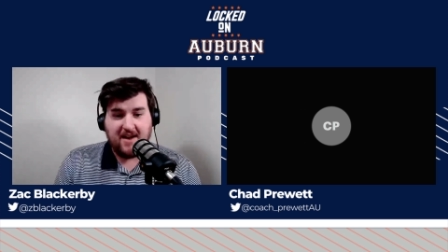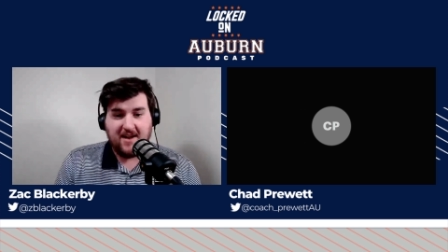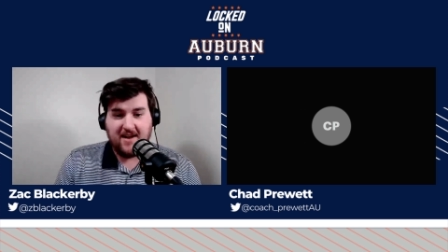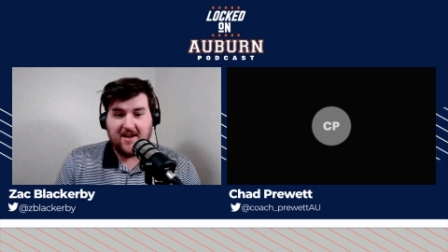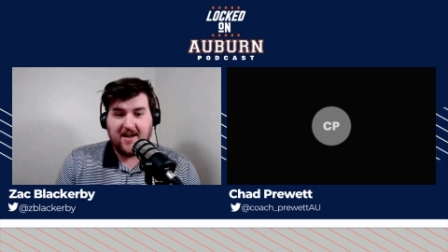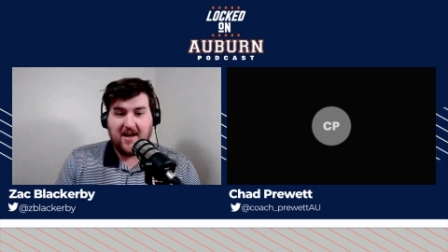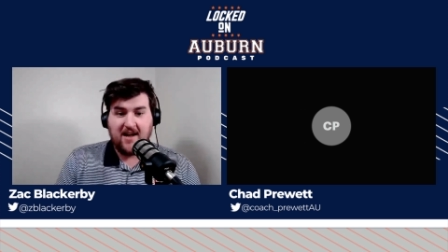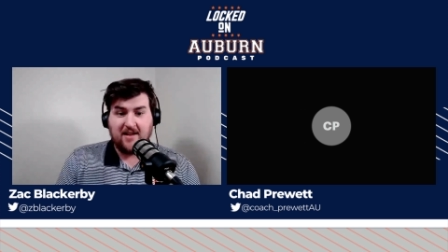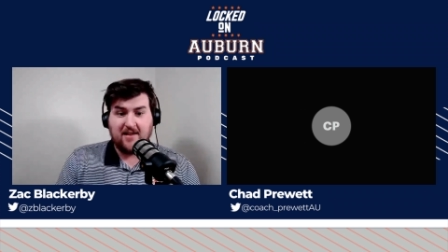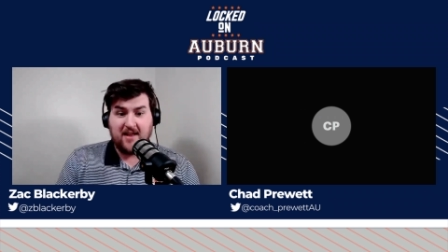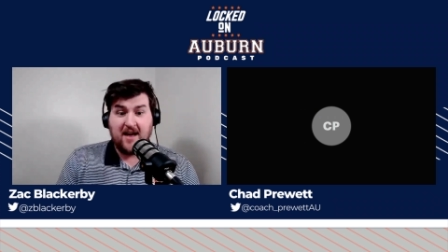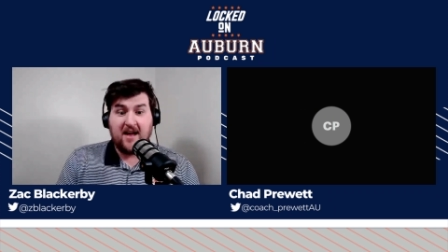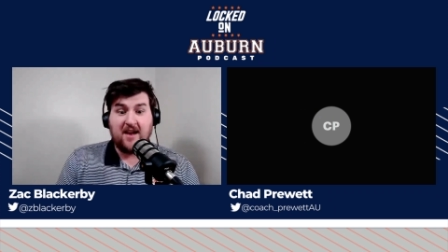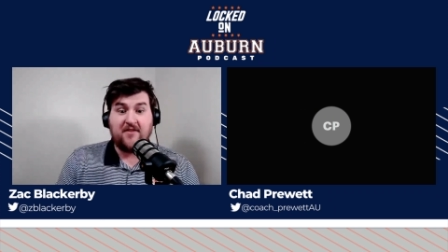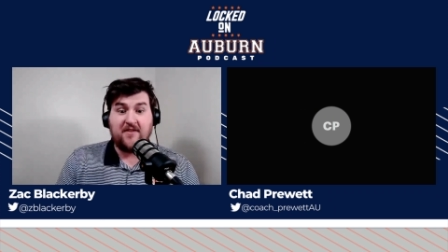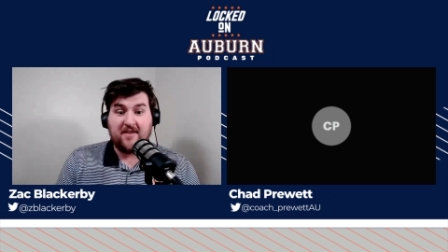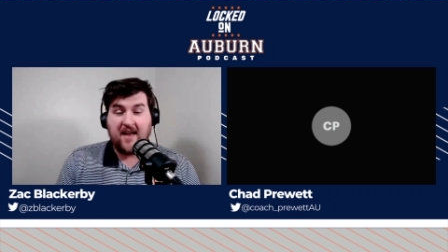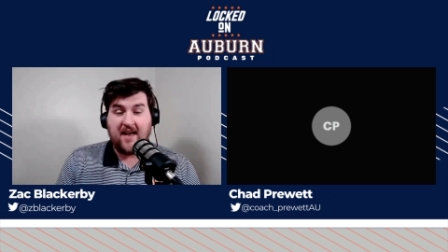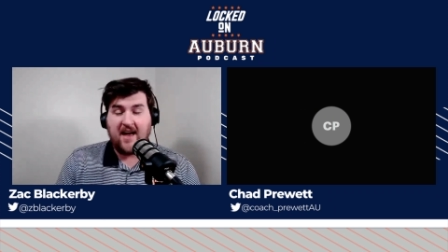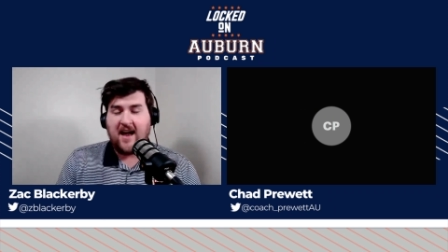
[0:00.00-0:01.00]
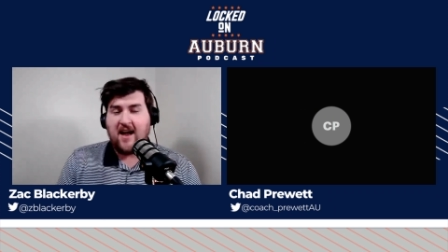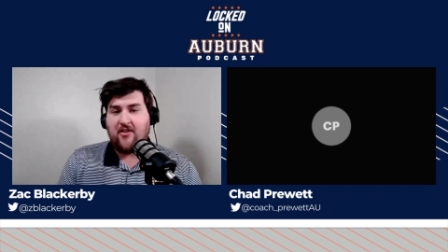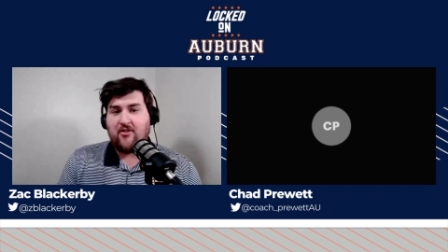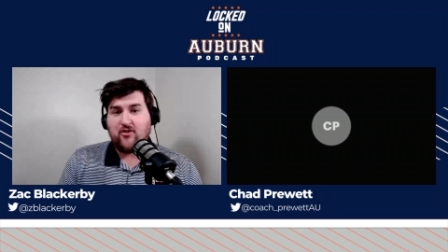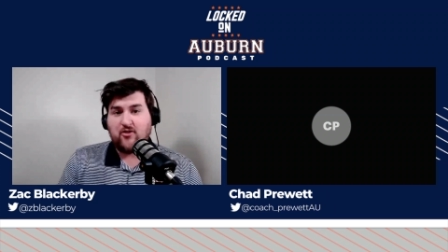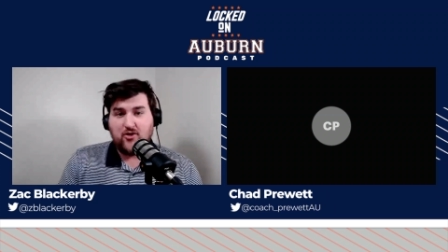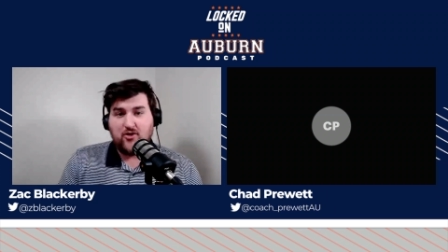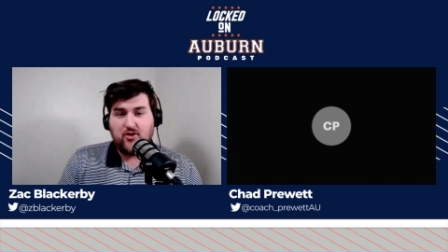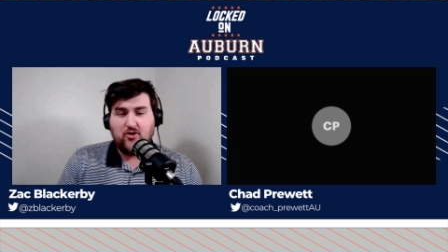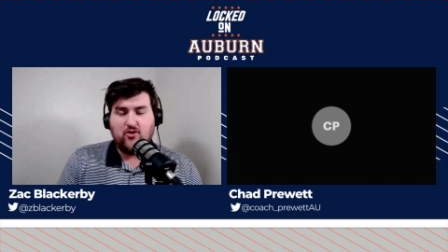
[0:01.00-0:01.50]
A lot of these guys
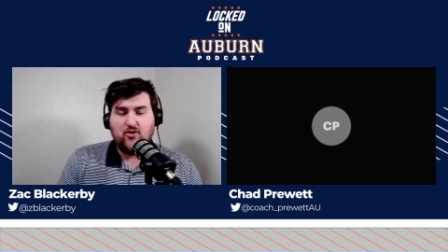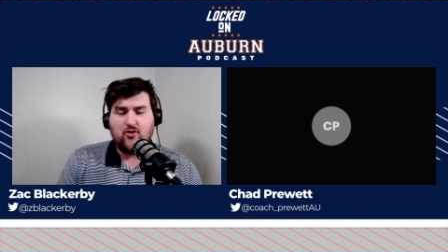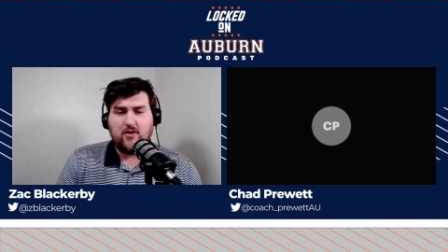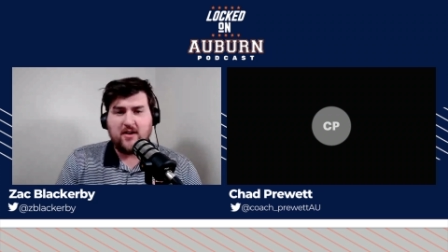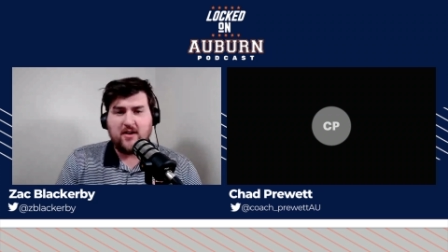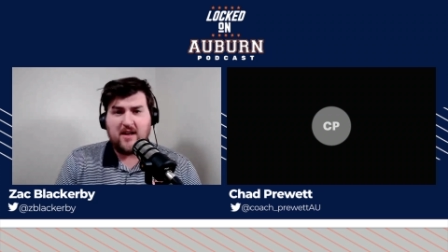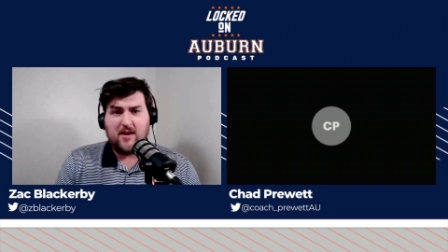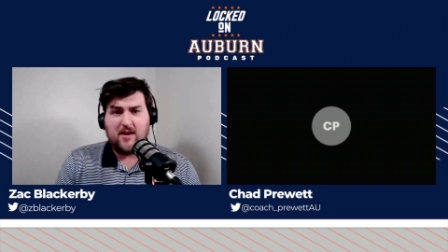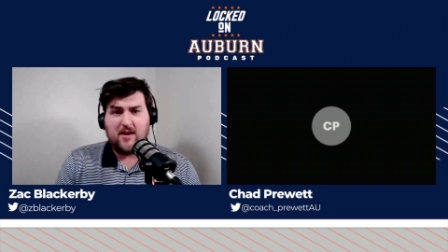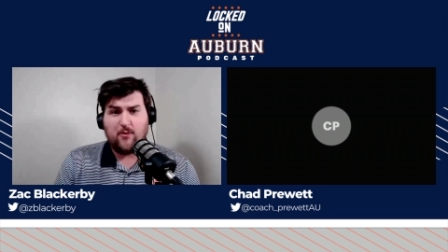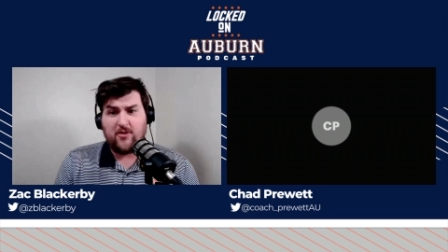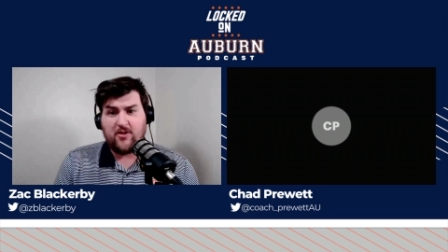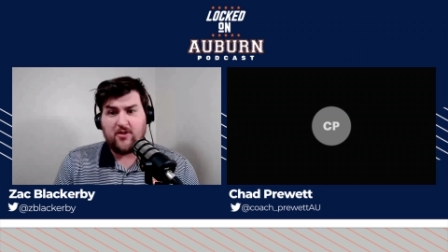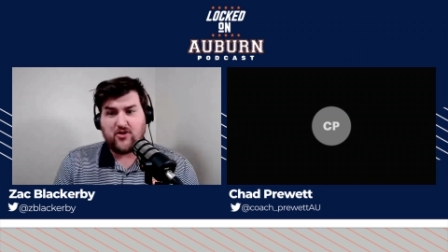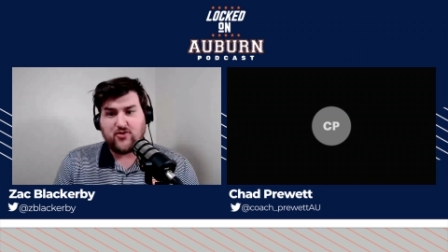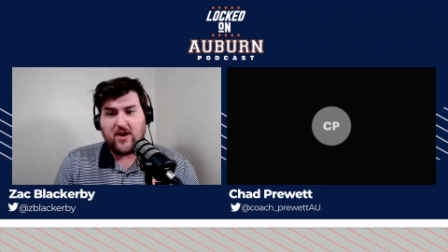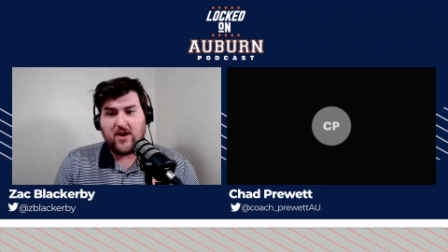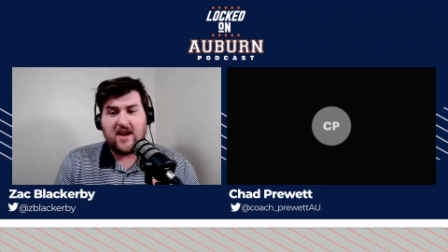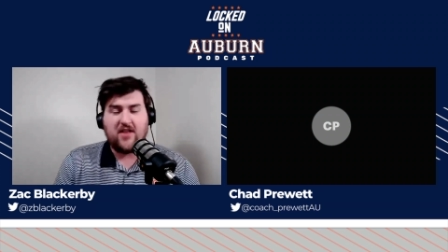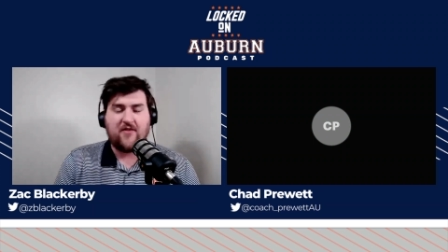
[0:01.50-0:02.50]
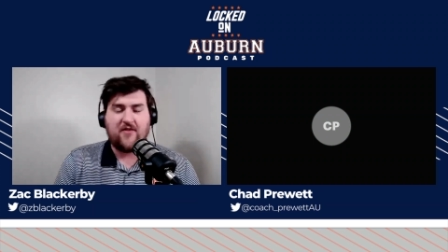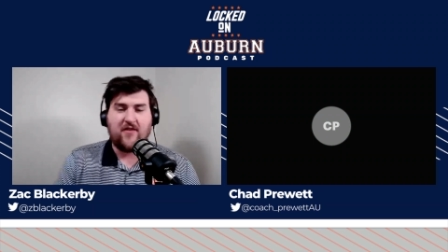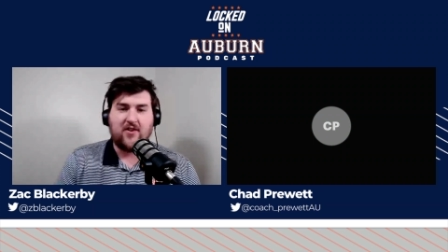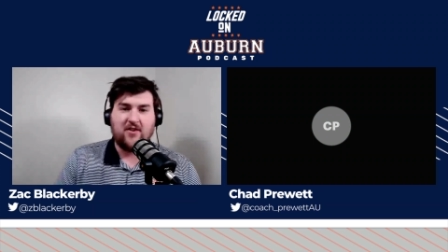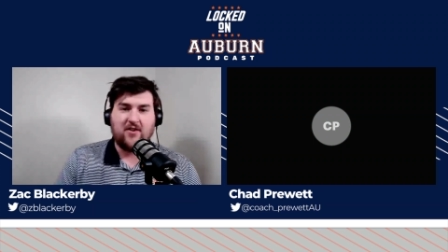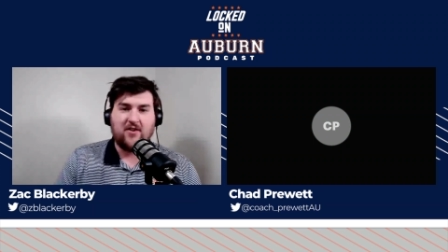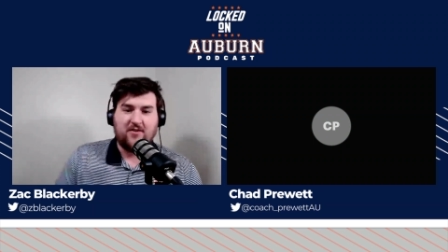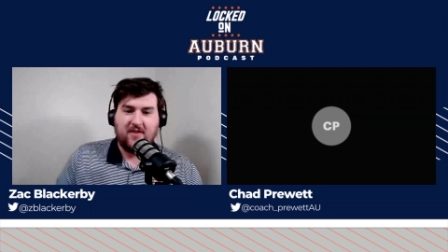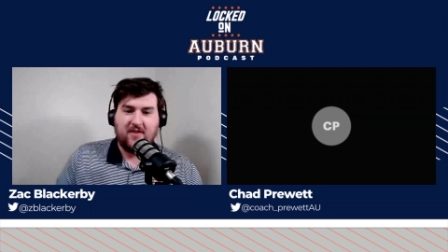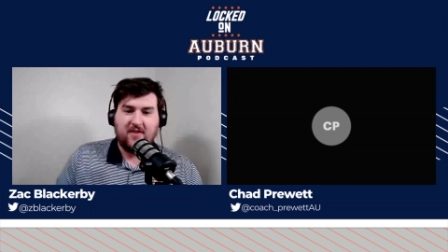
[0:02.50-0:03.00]
are new with the
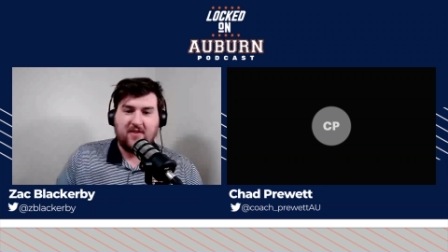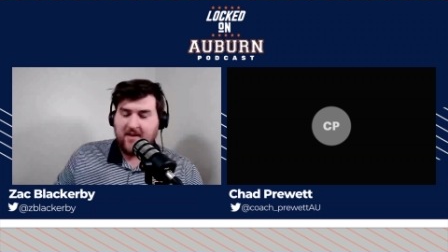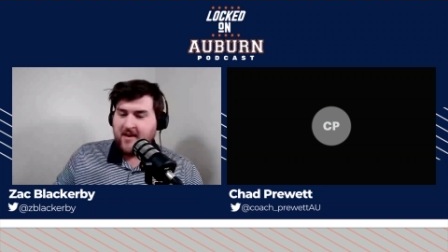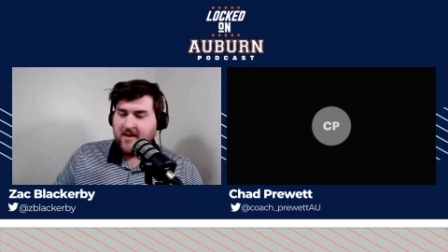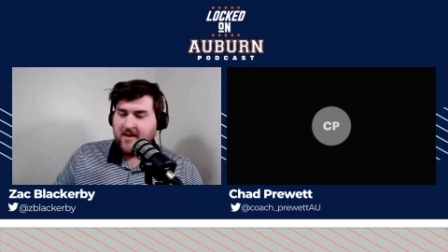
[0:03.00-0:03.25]
transfers and,